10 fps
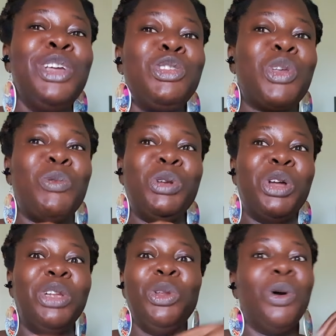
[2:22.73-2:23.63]
So we
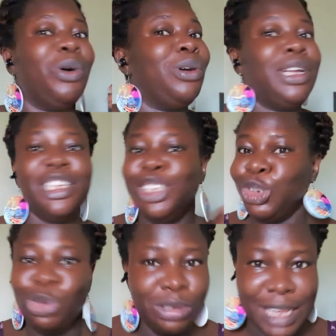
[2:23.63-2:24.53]
don't know the
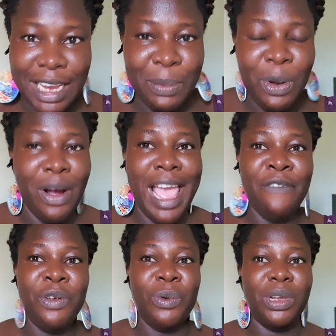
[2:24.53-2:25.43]
truth anymore.
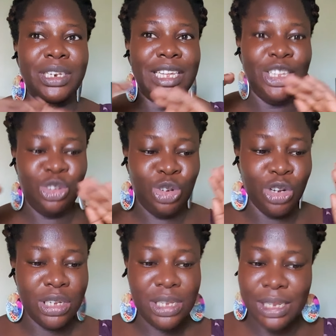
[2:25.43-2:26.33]
Everyone is
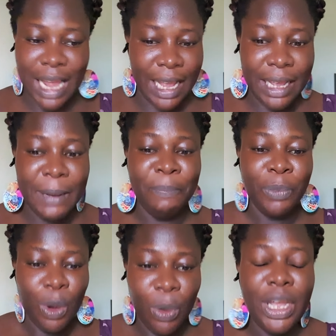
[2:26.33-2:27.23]
just like,
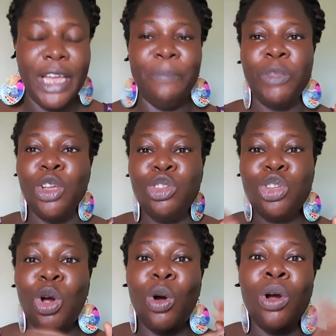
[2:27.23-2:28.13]
okay.
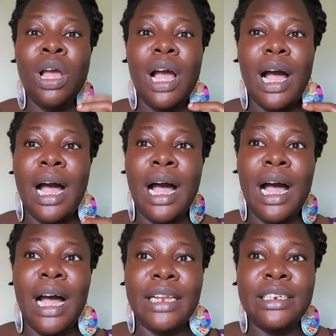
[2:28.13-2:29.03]
So
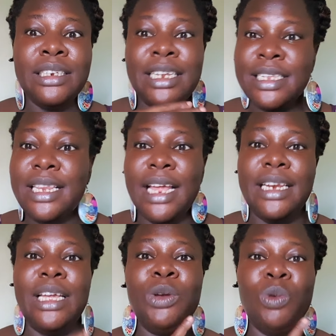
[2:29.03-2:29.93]
this
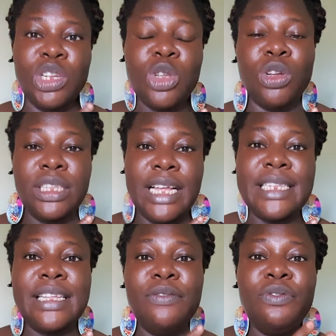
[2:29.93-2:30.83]
lady was
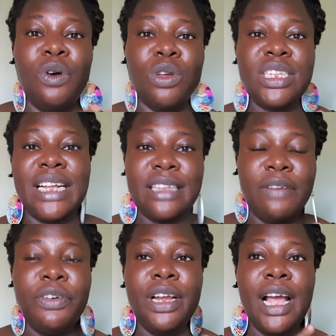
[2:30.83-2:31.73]
contesting for South
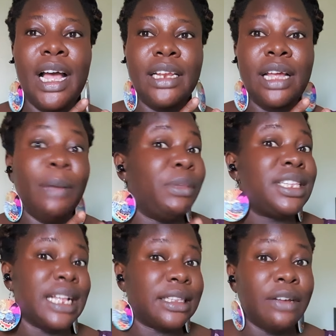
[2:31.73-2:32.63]
African,
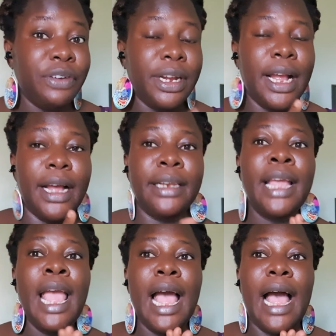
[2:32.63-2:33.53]
Miss South African,
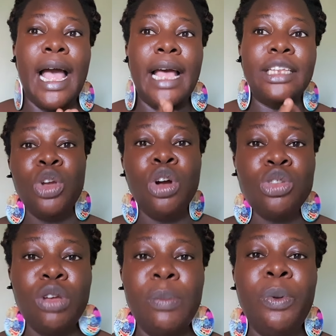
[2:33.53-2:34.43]
and
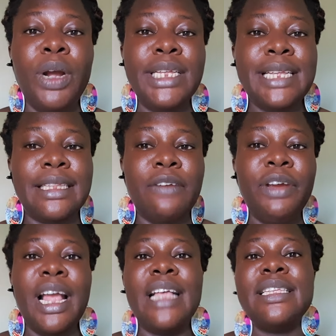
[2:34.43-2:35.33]
got to a point, South
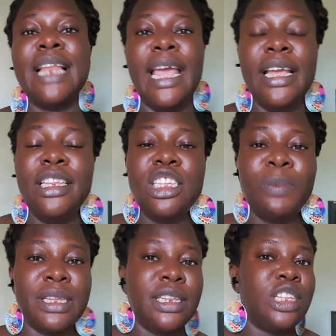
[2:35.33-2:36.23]
Africans like, this
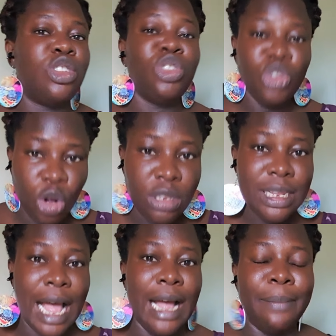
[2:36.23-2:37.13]
person is
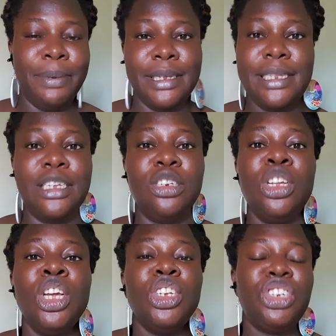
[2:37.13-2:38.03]
not a
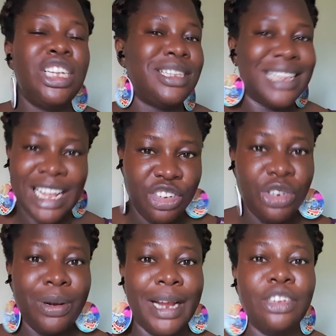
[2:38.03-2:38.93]
person, she's
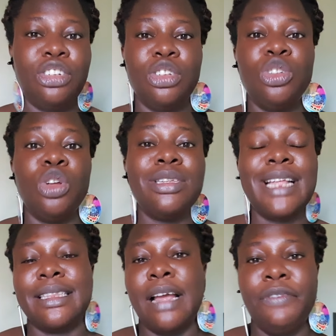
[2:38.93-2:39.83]
Nigerian, she's not
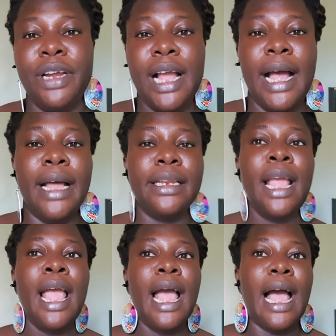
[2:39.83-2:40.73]
South African,
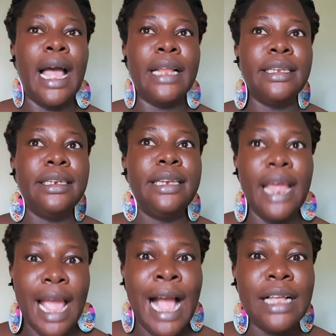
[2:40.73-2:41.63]
and
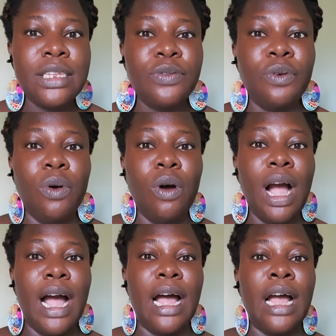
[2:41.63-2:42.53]
they asked for
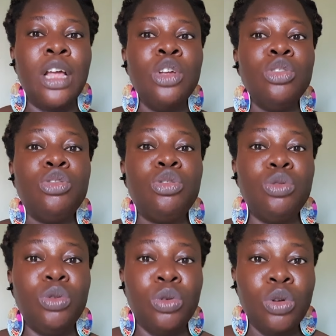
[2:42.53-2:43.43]
her
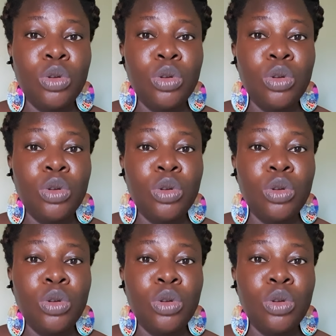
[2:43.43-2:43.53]
to